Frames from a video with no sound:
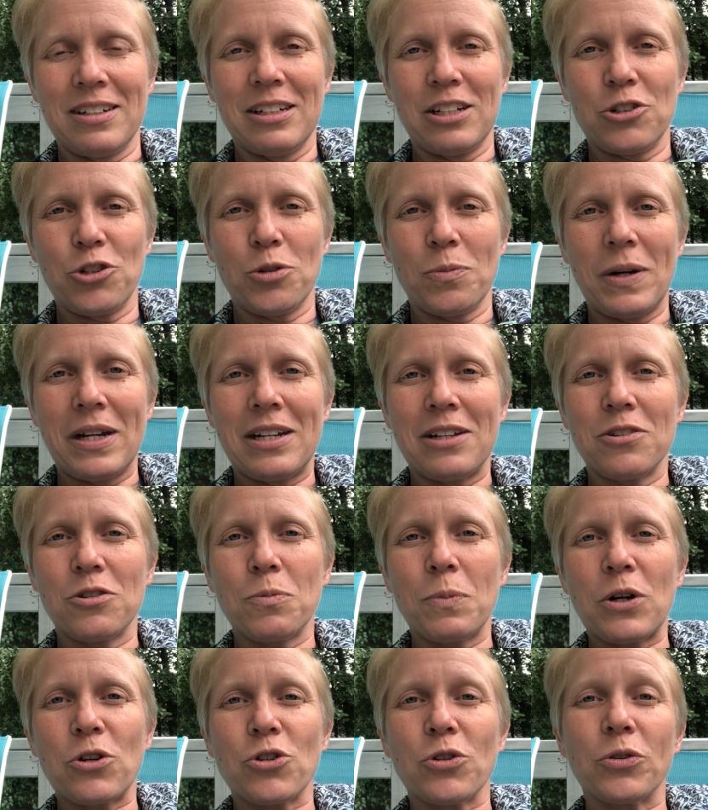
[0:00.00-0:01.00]
unless you're making
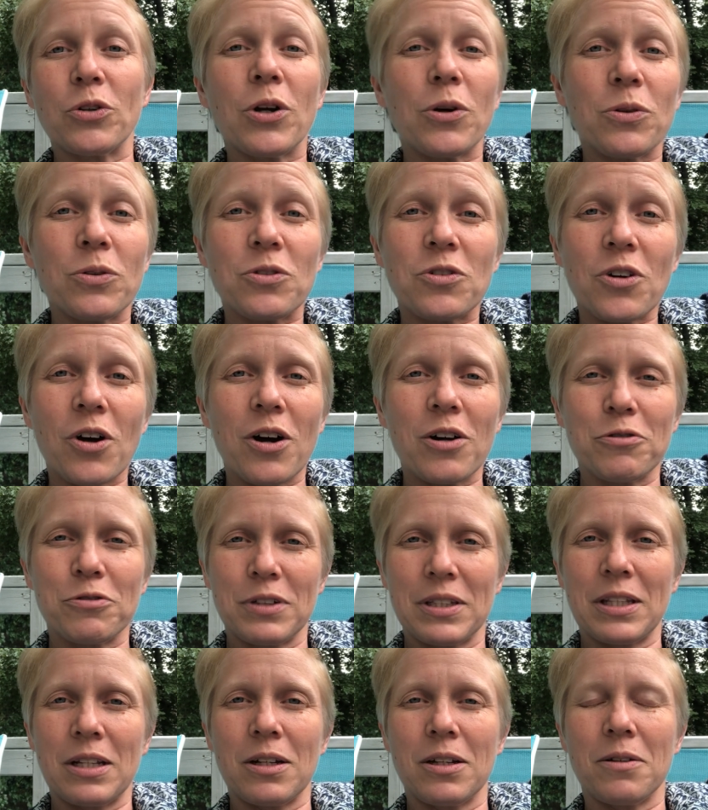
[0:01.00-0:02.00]
special notes off
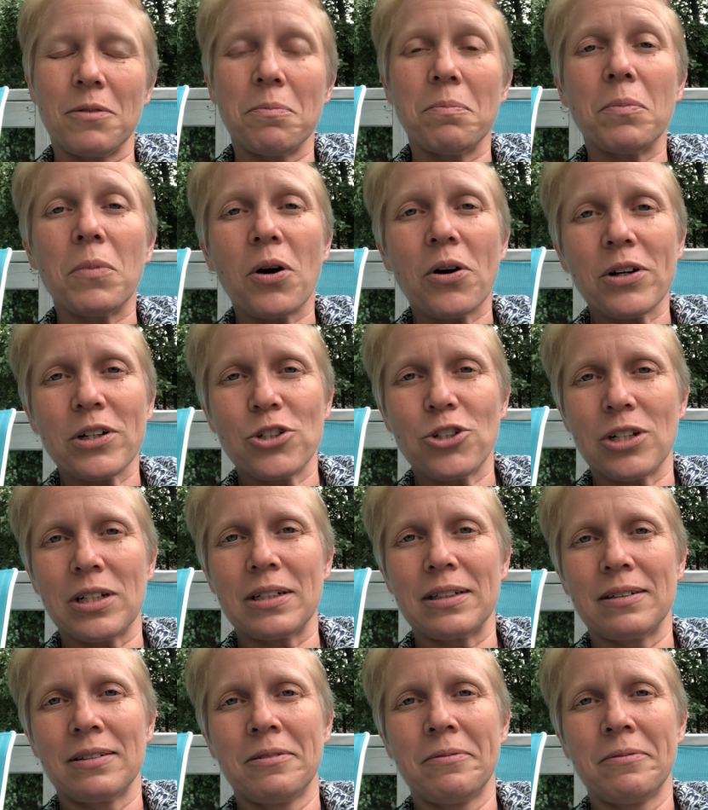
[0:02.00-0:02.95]
in the margin.